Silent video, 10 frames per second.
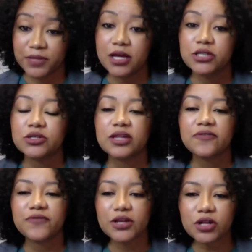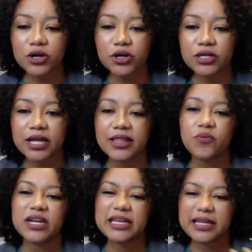So they feel hurt and they
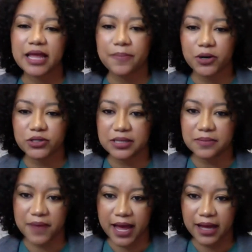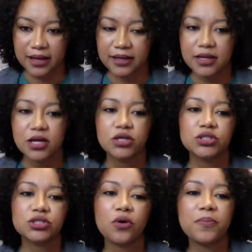want to get that person back.
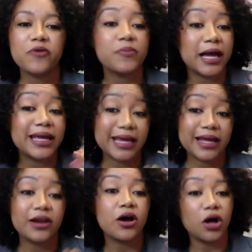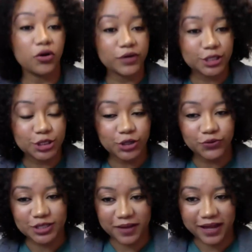So again, always show
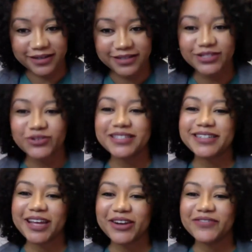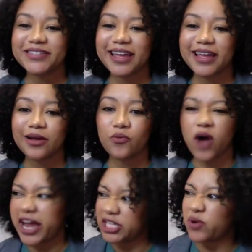respect. So instead of saying, why
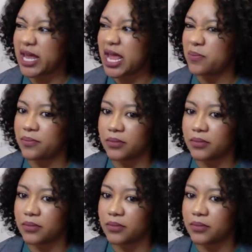did you hit him?